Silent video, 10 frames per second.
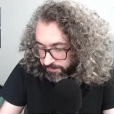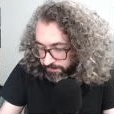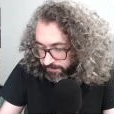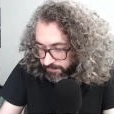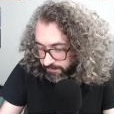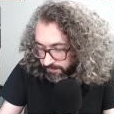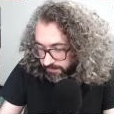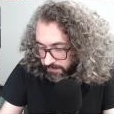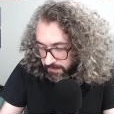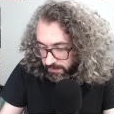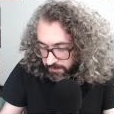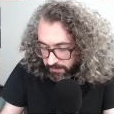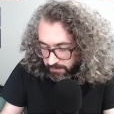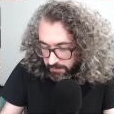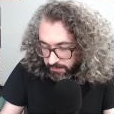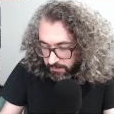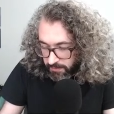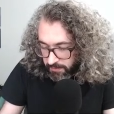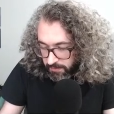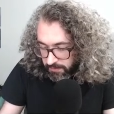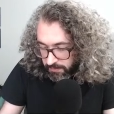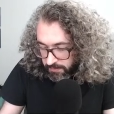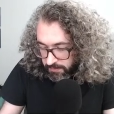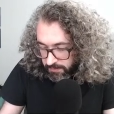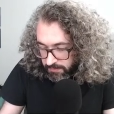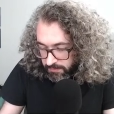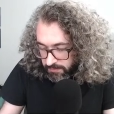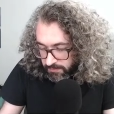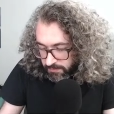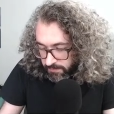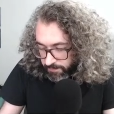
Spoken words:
(silence)